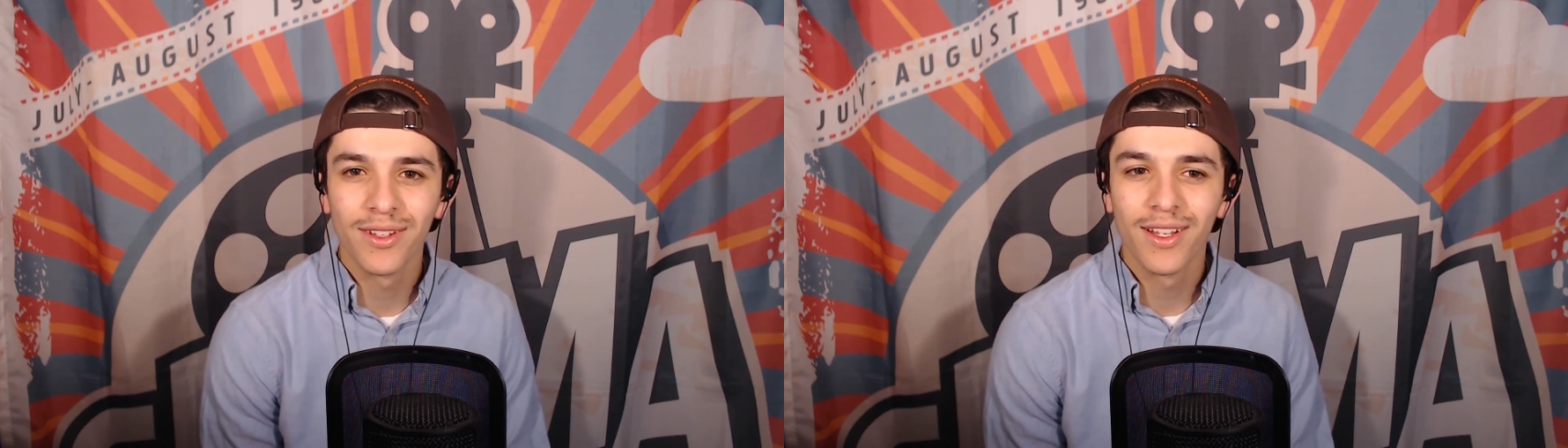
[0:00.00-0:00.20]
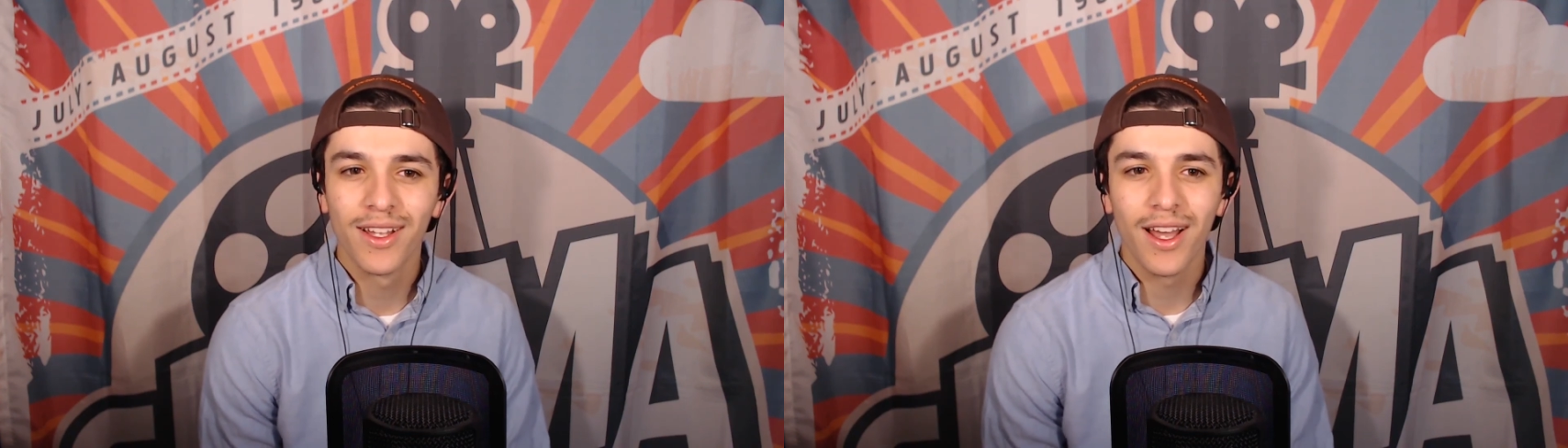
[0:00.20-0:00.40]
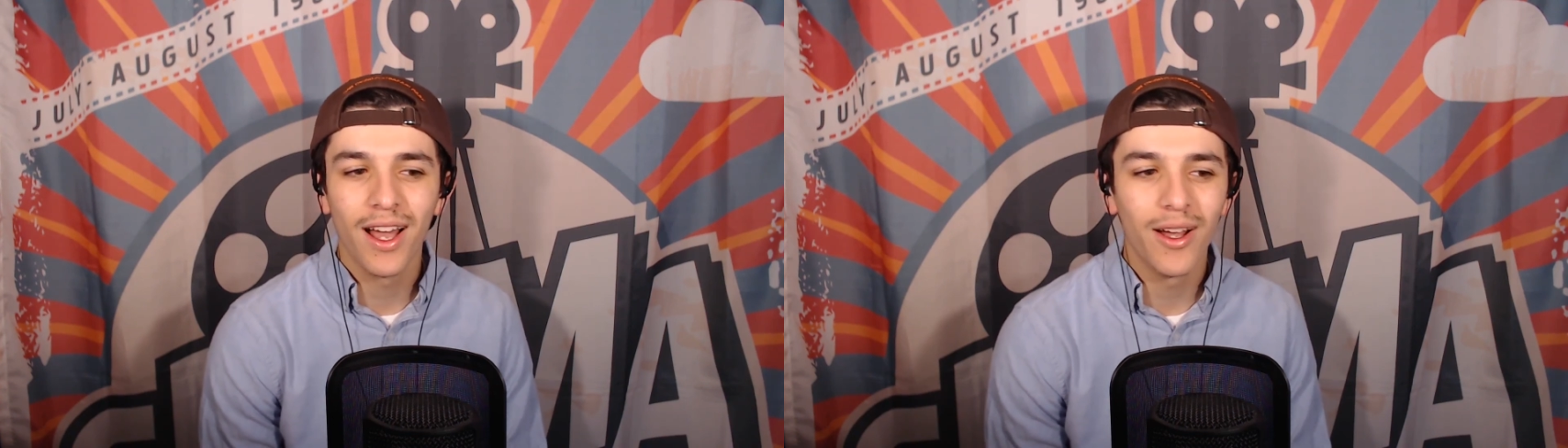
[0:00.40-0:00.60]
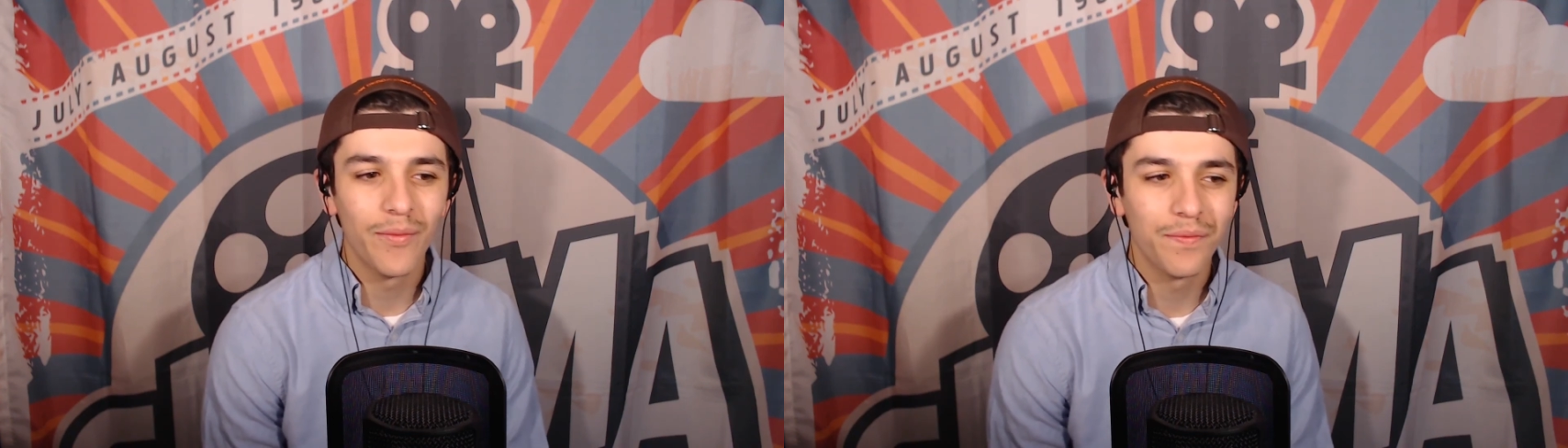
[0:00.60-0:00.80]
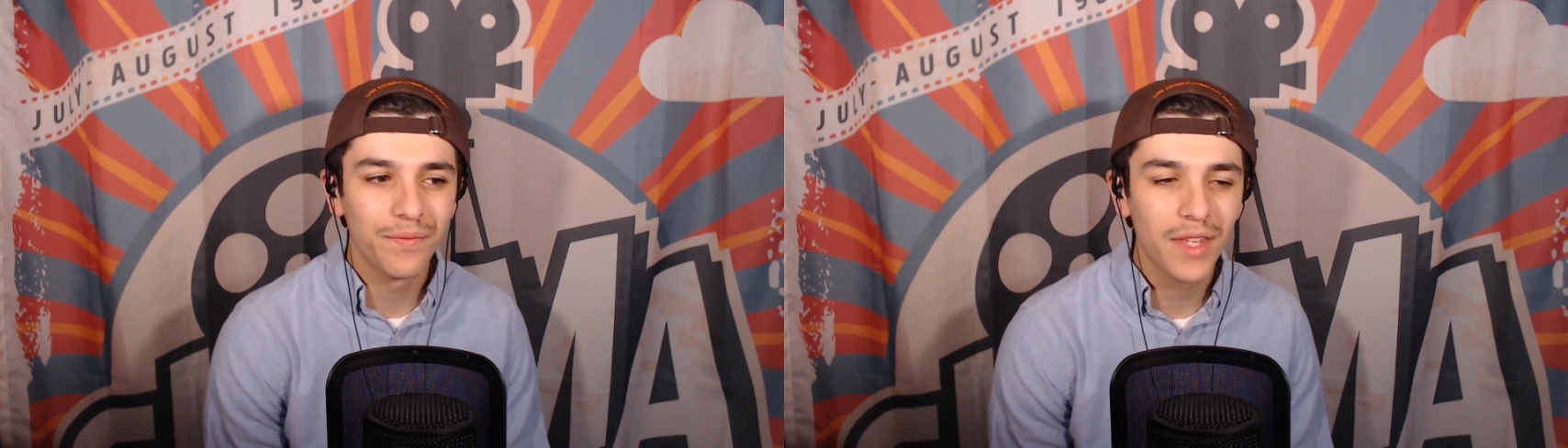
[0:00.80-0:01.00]

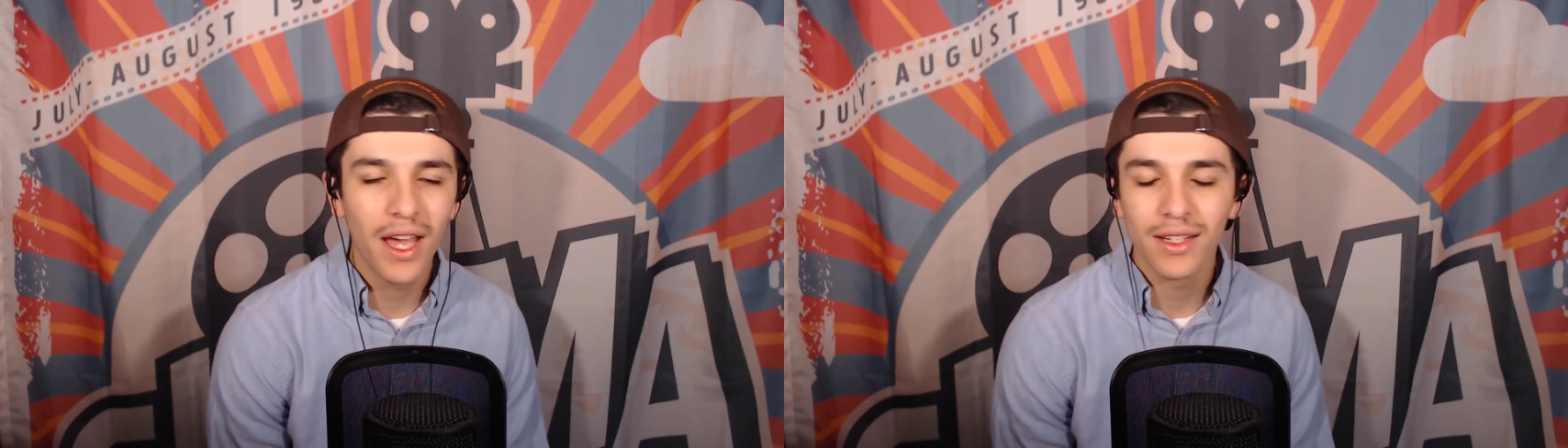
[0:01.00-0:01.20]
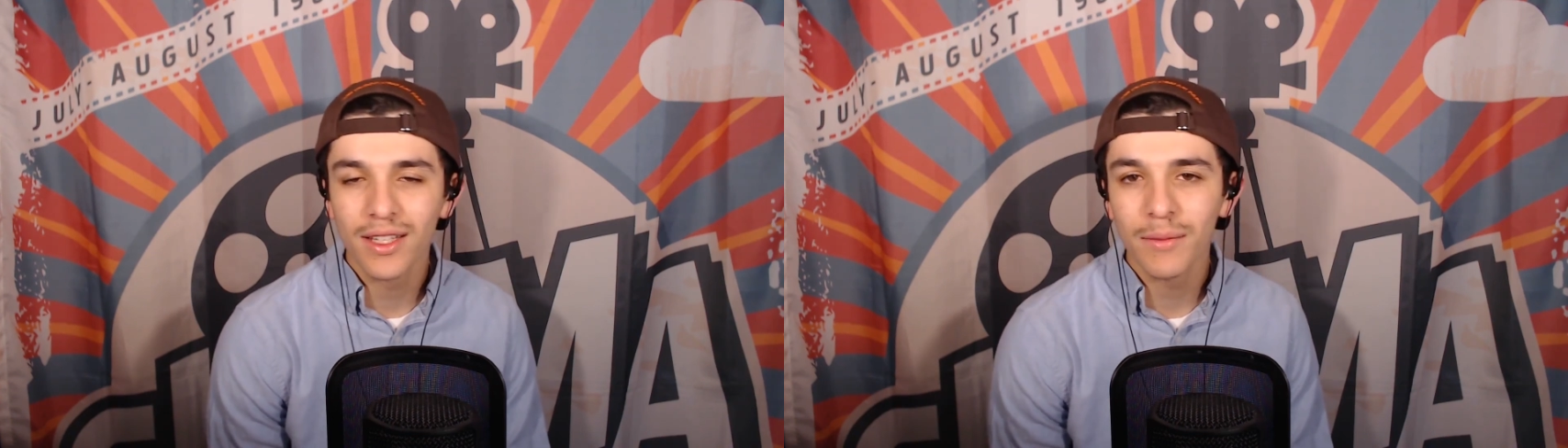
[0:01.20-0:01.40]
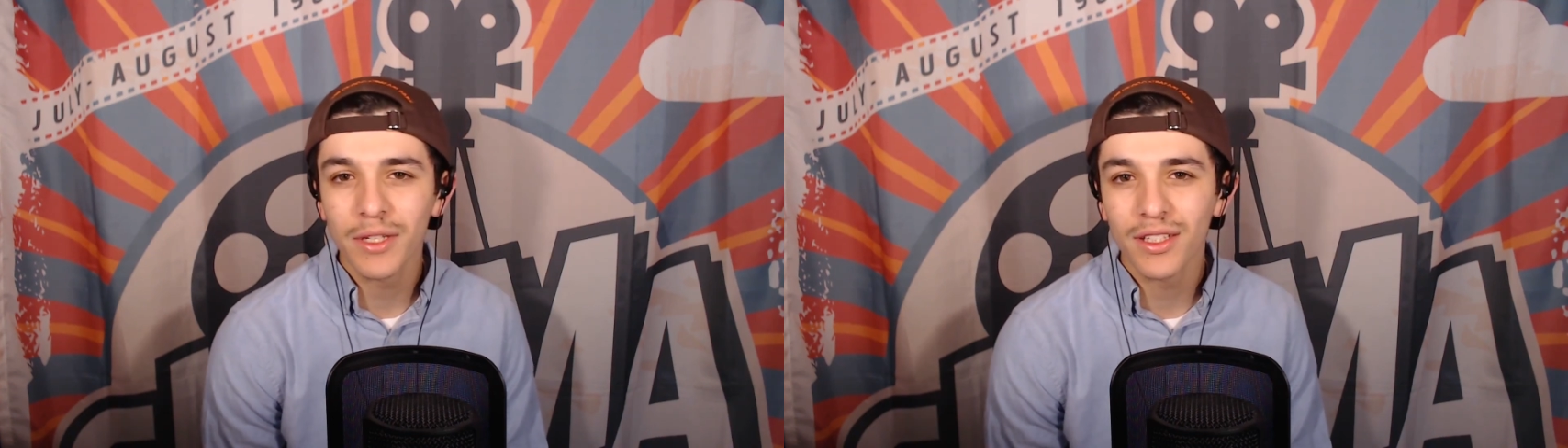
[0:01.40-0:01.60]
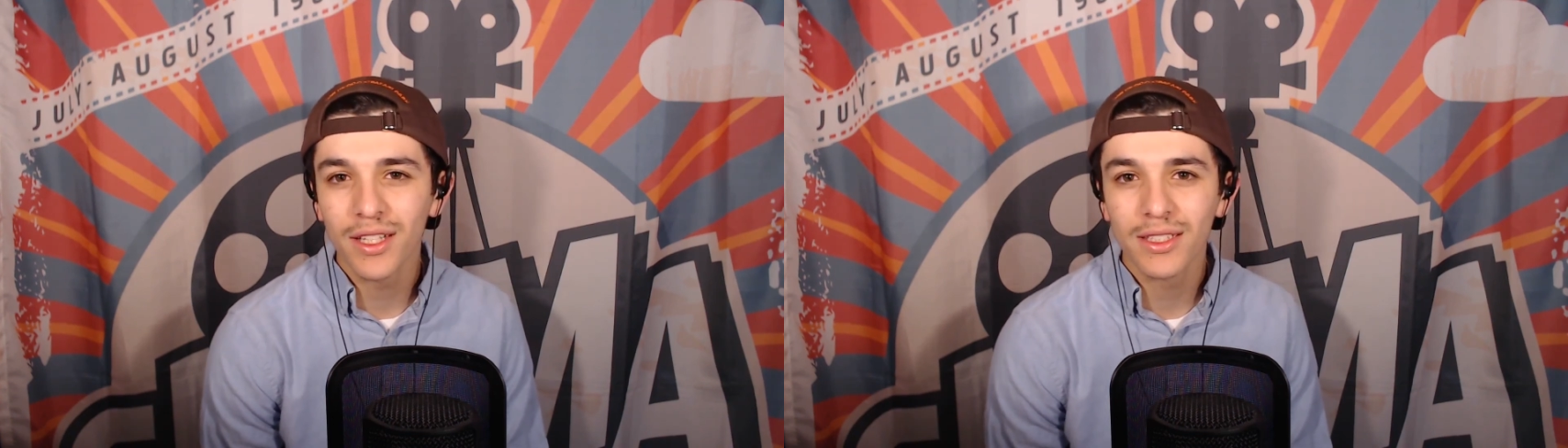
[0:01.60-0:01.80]
Tell me your thoughts